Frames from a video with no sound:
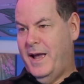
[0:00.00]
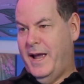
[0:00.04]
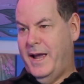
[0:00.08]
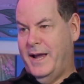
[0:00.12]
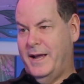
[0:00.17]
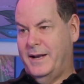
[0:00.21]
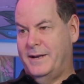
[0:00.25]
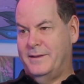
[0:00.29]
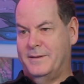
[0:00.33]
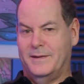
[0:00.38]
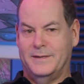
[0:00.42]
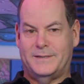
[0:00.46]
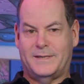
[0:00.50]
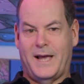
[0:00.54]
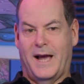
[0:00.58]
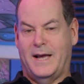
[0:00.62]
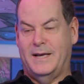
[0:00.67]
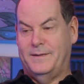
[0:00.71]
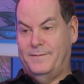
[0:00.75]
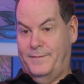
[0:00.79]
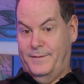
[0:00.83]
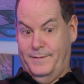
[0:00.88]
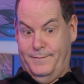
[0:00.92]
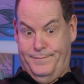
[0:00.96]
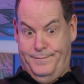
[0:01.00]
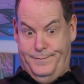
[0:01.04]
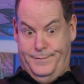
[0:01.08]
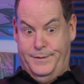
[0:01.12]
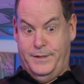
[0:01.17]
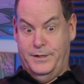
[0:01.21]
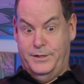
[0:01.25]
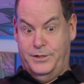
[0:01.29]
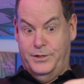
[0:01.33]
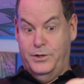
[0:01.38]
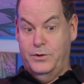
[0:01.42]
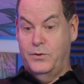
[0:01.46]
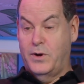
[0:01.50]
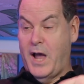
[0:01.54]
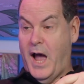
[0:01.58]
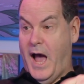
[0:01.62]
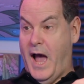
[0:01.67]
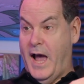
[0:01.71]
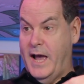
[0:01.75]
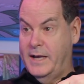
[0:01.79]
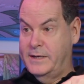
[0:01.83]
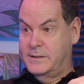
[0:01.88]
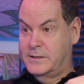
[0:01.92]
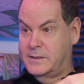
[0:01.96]
And this guy, the two
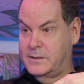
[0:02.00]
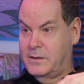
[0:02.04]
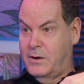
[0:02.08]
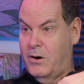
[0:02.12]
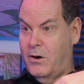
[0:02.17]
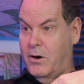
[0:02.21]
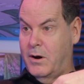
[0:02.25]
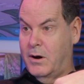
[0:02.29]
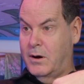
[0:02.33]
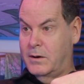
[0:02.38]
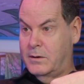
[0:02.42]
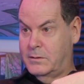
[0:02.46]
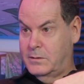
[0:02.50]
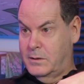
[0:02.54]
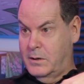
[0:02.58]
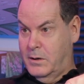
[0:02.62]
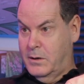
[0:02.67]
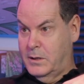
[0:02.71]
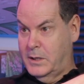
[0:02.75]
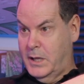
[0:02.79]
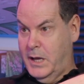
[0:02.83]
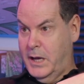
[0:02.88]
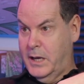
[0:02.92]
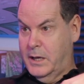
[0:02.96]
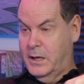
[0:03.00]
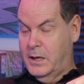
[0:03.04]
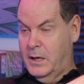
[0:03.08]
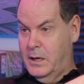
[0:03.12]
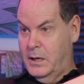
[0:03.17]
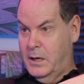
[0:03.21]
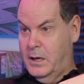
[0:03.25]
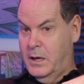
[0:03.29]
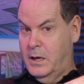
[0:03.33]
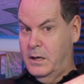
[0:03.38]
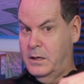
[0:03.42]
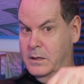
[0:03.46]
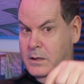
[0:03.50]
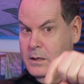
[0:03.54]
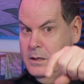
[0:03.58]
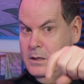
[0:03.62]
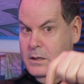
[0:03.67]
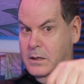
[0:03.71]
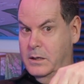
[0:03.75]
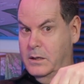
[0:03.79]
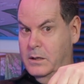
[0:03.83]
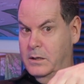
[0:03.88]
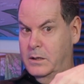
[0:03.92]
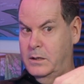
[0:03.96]
guys are like
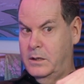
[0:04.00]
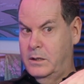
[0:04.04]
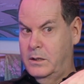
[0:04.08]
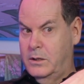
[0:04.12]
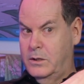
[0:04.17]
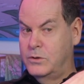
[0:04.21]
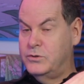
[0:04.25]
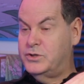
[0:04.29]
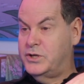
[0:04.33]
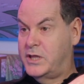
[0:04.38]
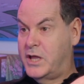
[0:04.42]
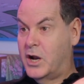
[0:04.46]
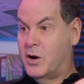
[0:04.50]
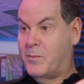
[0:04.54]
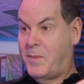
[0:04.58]
losing their